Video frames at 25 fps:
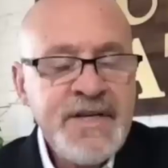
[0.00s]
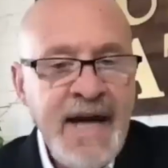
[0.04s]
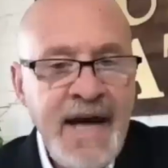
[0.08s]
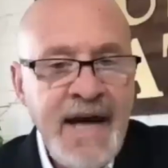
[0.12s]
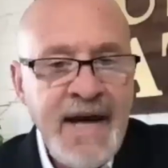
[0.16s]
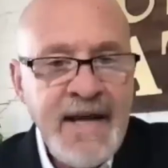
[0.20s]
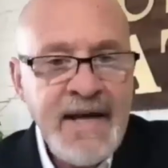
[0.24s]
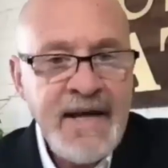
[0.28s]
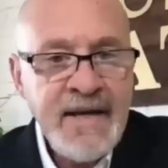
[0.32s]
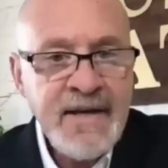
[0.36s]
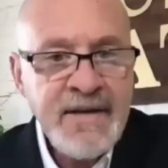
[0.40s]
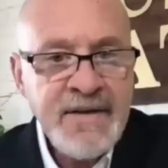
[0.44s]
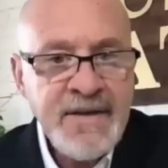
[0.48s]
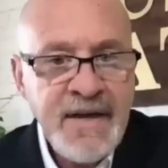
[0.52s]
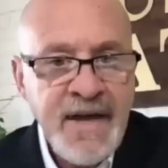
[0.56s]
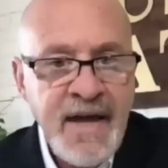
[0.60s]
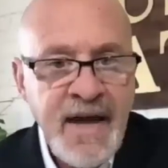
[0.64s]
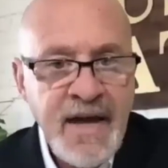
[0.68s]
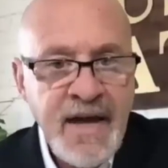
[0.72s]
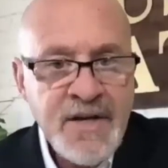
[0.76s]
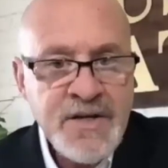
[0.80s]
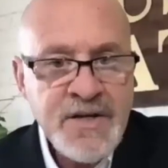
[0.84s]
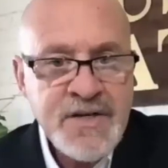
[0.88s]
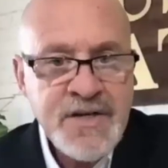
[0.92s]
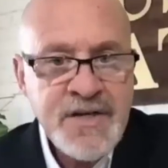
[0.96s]
any
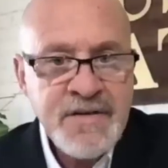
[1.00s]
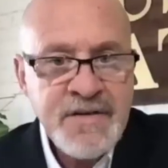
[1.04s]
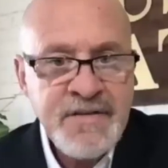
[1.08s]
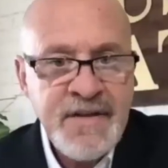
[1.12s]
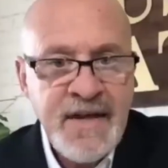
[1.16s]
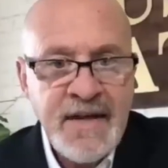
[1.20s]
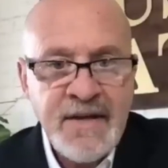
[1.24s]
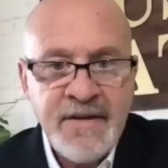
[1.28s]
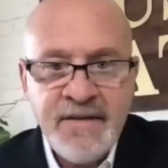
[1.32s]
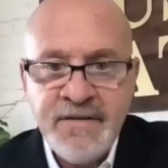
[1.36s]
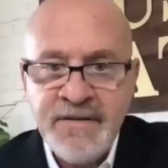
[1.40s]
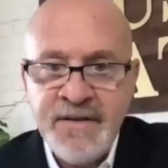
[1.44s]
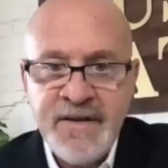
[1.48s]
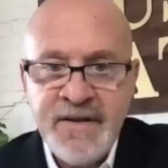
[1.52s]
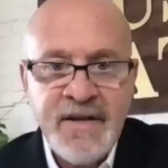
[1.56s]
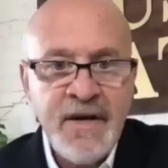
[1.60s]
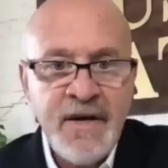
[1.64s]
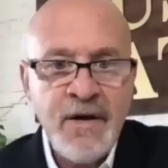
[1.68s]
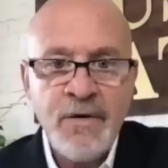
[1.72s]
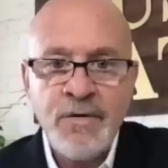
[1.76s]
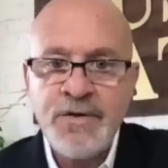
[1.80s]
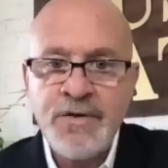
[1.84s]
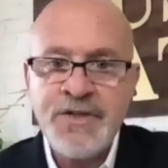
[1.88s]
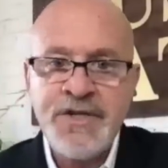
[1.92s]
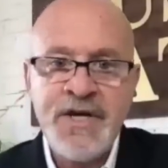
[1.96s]
indication that
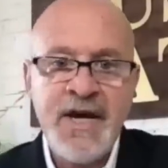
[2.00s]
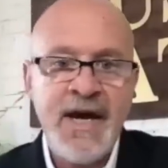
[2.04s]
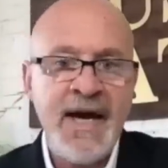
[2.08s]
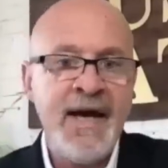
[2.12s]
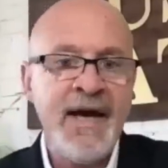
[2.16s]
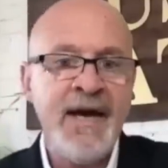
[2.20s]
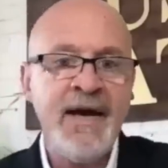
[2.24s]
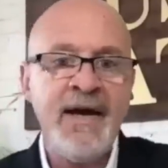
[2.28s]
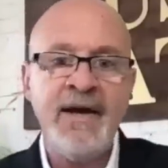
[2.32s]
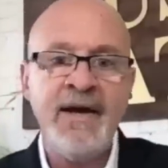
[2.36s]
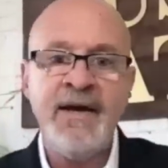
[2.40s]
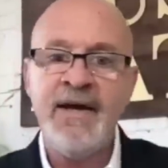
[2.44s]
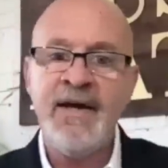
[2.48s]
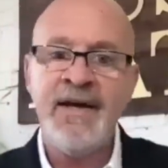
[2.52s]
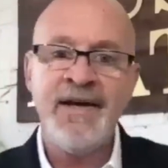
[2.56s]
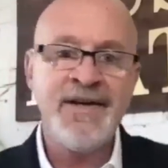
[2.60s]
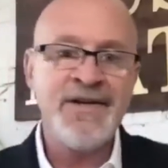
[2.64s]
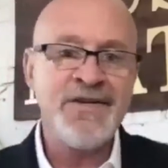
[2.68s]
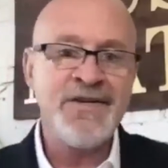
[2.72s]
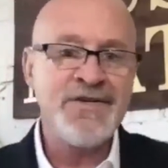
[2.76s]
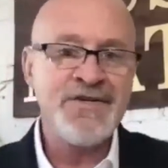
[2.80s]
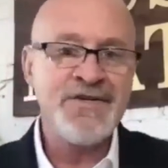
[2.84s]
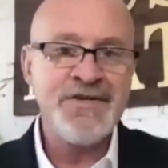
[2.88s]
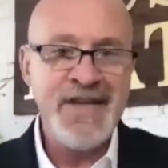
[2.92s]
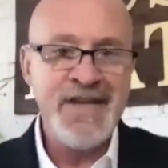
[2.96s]
DOJ
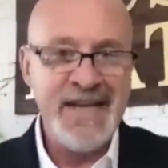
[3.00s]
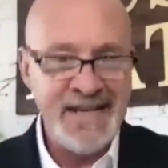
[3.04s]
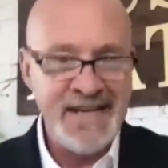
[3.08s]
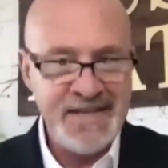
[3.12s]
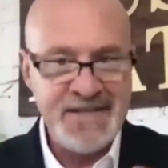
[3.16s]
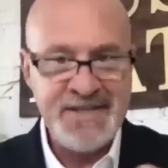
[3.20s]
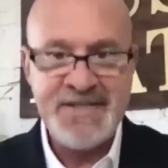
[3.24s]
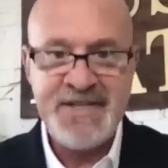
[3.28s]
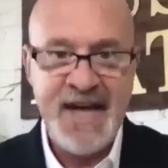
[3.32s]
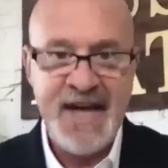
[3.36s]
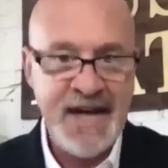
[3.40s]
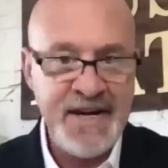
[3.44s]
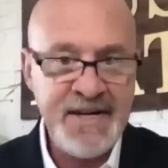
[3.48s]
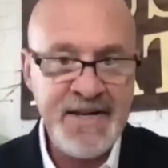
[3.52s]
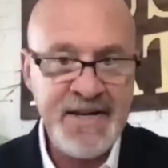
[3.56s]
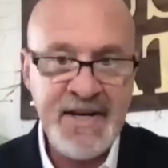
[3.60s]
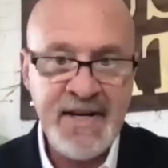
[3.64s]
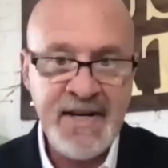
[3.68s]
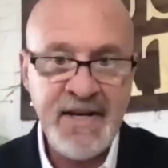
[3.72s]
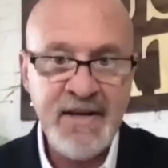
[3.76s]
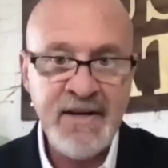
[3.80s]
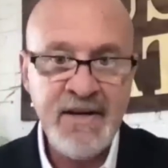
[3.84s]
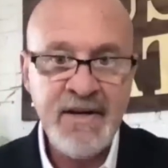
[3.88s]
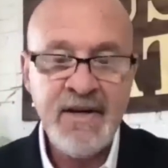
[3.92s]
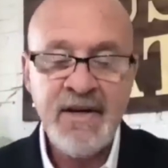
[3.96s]
is
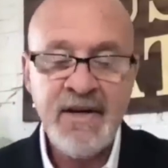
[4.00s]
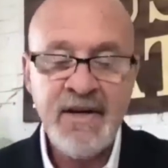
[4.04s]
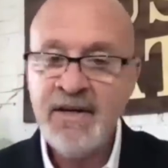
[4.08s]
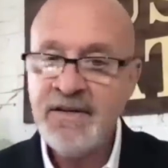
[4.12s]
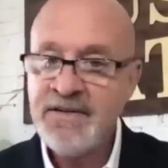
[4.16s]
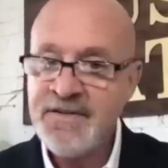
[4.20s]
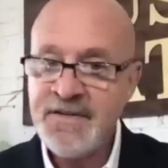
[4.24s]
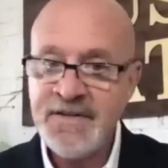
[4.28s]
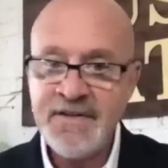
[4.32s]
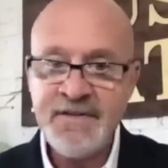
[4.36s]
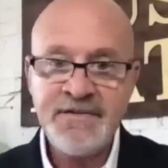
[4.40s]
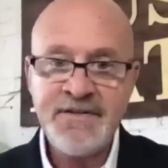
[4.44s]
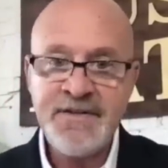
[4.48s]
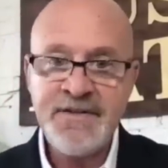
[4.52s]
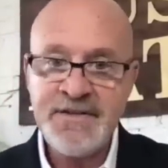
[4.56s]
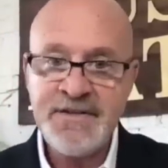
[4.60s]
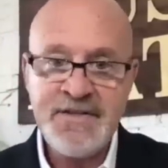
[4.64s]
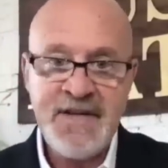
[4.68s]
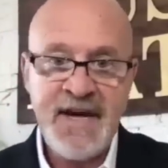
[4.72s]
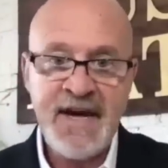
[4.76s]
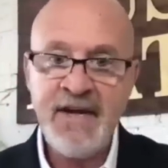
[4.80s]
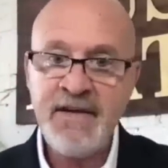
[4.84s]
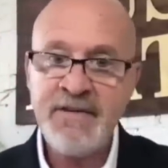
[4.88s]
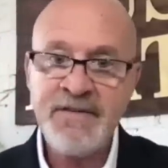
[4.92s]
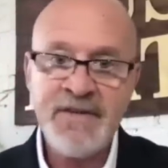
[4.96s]
intending to
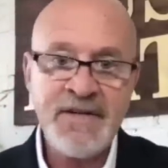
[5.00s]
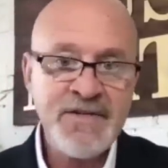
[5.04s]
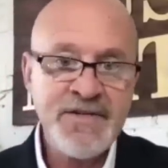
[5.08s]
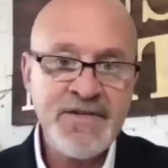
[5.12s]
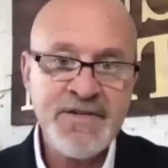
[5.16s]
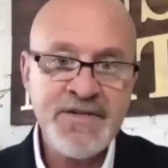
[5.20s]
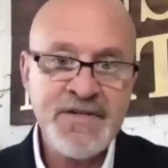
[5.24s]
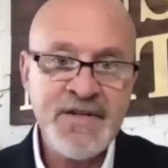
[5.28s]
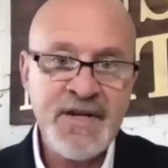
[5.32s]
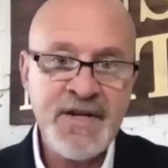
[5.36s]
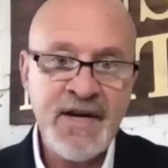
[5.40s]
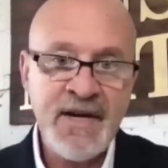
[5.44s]
take this